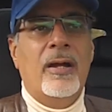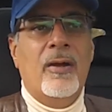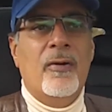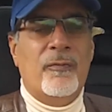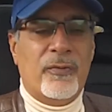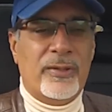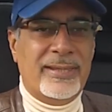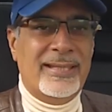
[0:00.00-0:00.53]

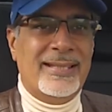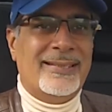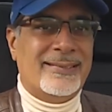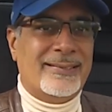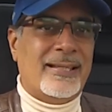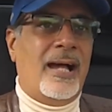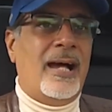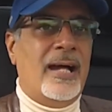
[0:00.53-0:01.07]
for this
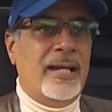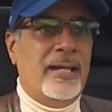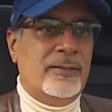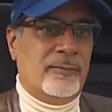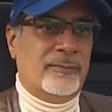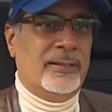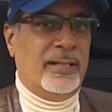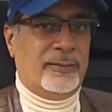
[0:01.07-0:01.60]
size of
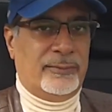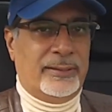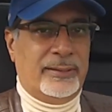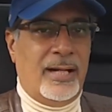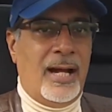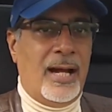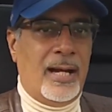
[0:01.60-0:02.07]
electric car.